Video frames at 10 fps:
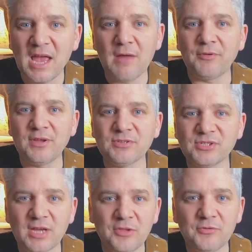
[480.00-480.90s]
every
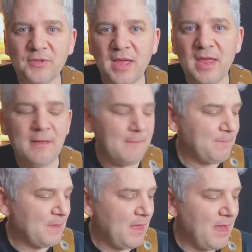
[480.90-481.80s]
Saturday
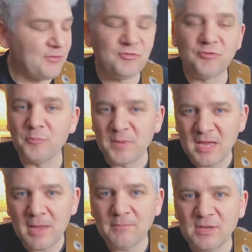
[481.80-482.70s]
at 2
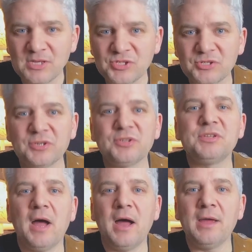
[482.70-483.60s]
p.m. Eastern
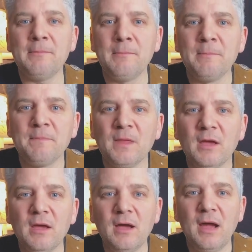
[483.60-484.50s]
time,
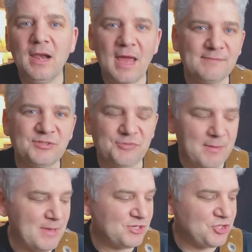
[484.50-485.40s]
live
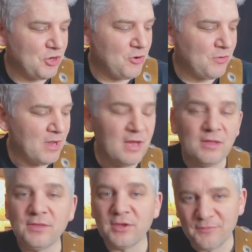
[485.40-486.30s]
streaming. So
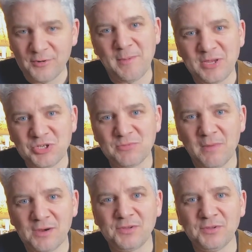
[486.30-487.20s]
thank you very much.
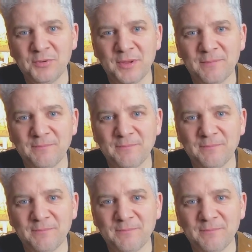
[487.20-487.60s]
Martin Uri.